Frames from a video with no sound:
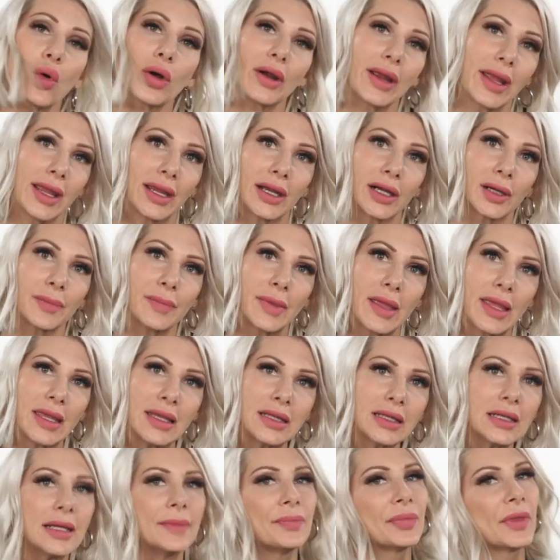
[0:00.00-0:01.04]
or a
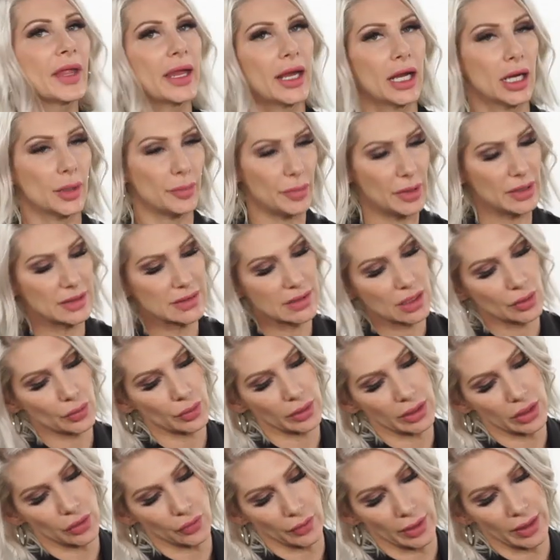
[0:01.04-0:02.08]
hairpin. Hairpins are
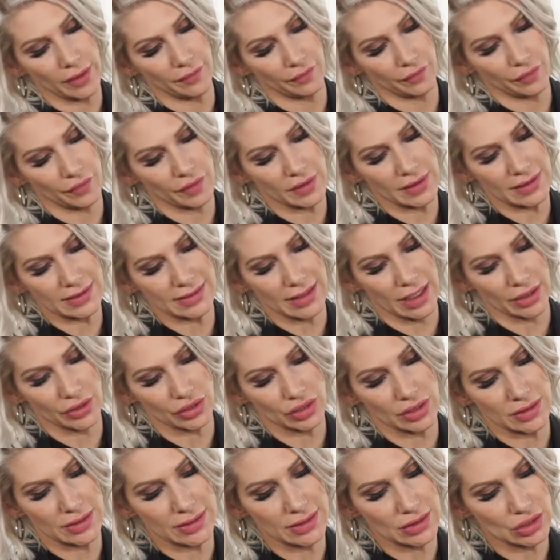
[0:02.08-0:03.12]
really great for these
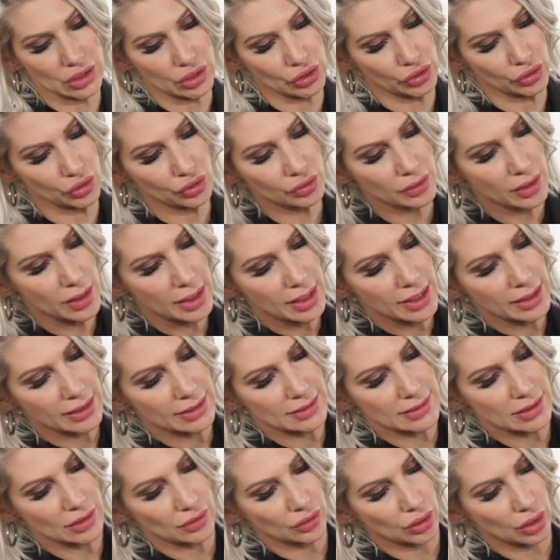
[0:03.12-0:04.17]
sections too,
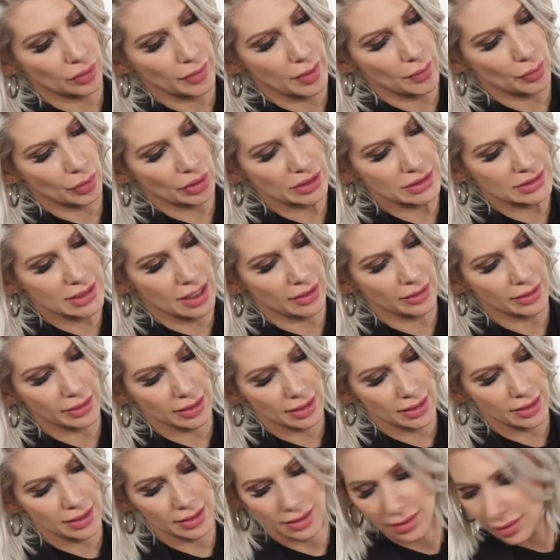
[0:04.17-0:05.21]
because they're a little bit more
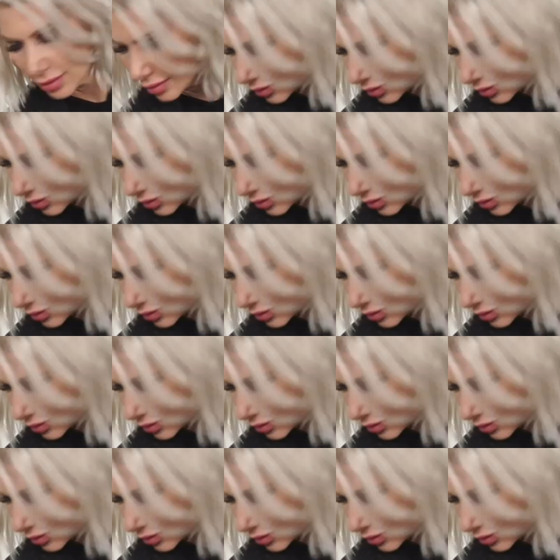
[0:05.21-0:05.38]
delicate.